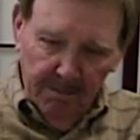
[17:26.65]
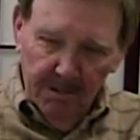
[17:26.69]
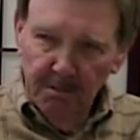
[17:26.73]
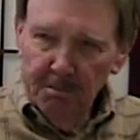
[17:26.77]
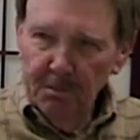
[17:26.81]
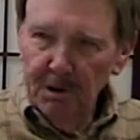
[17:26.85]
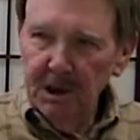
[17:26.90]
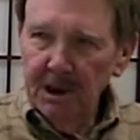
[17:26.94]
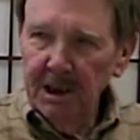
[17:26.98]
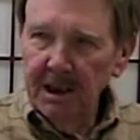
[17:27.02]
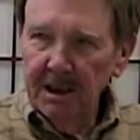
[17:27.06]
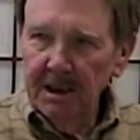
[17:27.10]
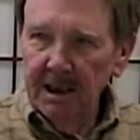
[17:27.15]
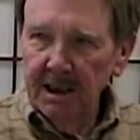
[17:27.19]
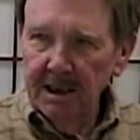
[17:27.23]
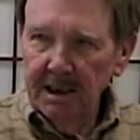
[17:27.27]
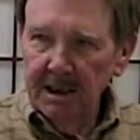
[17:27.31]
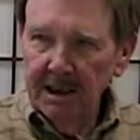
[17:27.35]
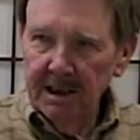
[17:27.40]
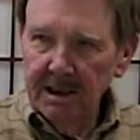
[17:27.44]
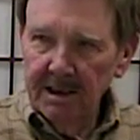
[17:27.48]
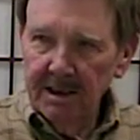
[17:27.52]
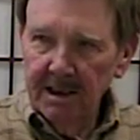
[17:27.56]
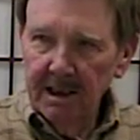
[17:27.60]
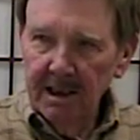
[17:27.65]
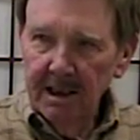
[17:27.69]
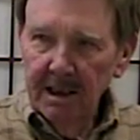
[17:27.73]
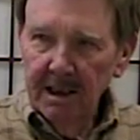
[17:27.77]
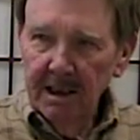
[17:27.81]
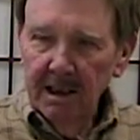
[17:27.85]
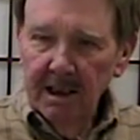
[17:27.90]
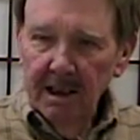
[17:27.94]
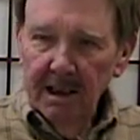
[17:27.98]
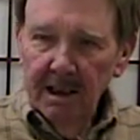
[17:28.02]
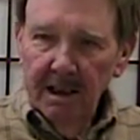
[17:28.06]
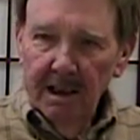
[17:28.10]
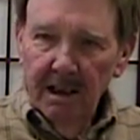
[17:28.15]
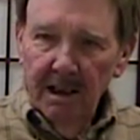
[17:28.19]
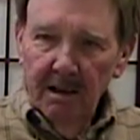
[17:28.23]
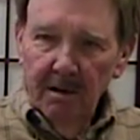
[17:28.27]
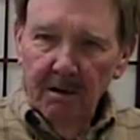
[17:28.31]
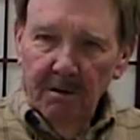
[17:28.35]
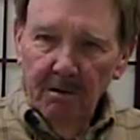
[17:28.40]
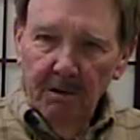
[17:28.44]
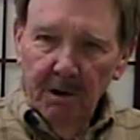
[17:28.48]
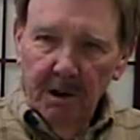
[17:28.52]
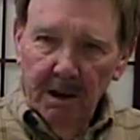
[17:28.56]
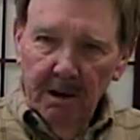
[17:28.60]
machine gun nest.
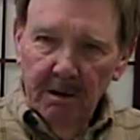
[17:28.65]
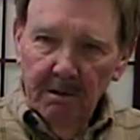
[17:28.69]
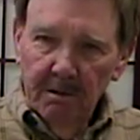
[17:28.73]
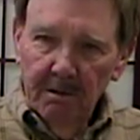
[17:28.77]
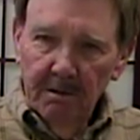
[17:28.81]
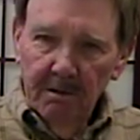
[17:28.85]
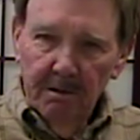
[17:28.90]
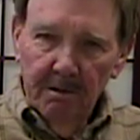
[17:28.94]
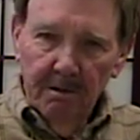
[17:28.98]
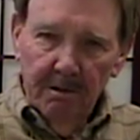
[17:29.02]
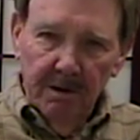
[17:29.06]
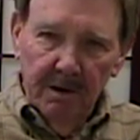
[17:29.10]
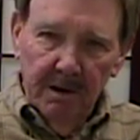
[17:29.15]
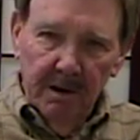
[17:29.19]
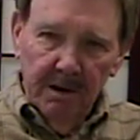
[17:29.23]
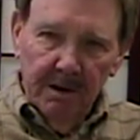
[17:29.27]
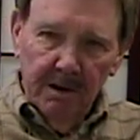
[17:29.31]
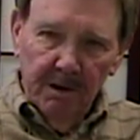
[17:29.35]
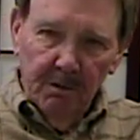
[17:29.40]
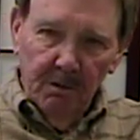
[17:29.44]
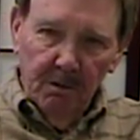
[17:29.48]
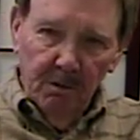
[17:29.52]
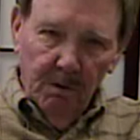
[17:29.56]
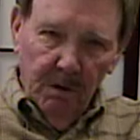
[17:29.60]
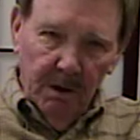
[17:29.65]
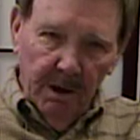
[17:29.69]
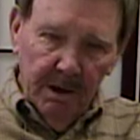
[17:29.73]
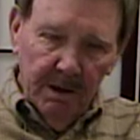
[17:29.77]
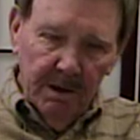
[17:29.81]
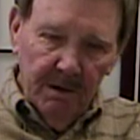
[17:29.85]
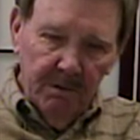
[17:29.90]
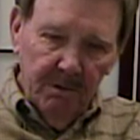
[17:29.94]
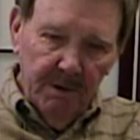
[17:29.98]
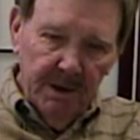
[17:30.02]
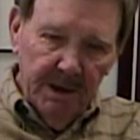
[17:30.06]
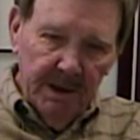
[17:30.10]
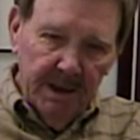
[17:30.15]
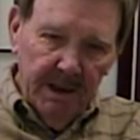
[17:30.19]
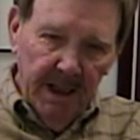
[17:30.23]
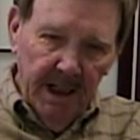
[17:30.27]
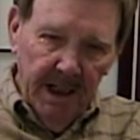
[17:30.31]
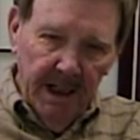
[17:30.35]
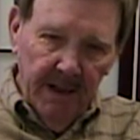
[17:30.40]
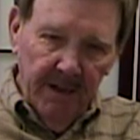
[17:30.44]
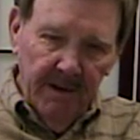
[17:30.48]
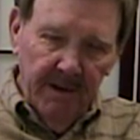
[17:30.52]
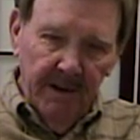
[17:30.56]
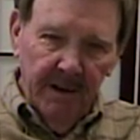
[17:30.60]
Well, as it was, we
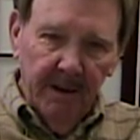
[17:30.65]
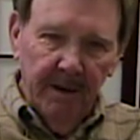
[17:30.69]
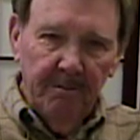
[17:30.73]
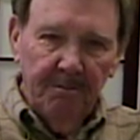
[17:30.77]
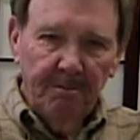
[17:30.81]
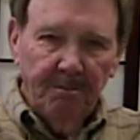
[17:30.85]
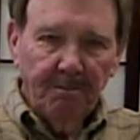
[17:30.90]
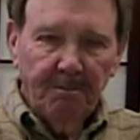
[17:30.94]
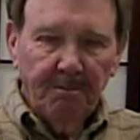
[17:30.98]
stayed there,